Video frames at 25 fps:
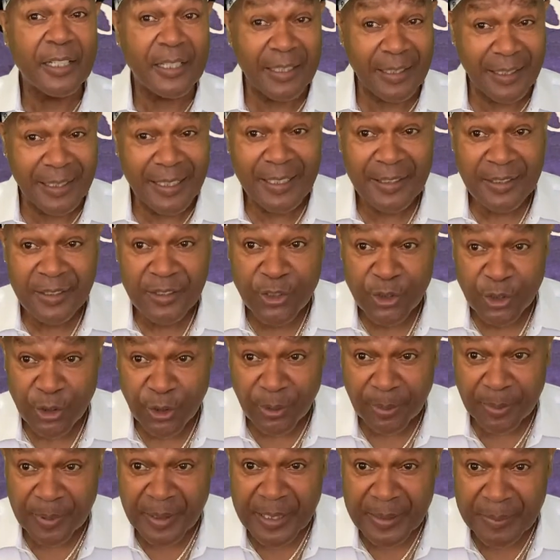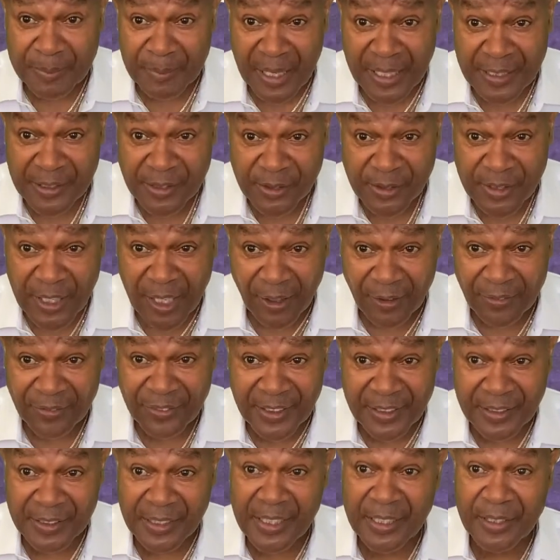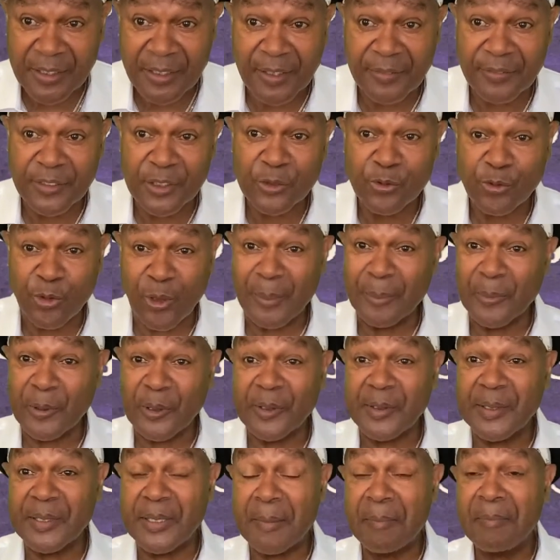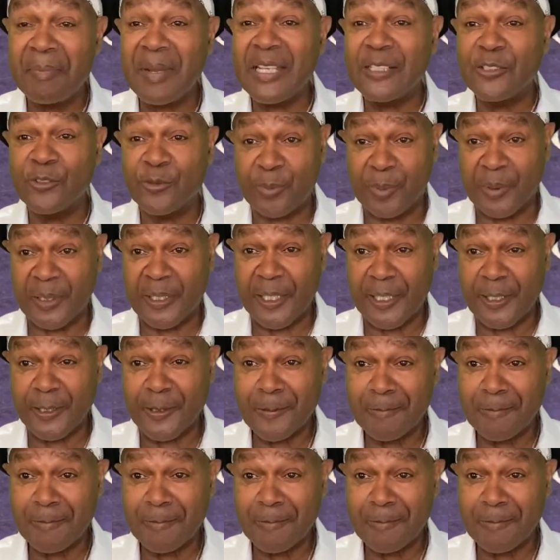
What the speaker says: Glenn Sherba, and myself in need of a drummer and a bass player.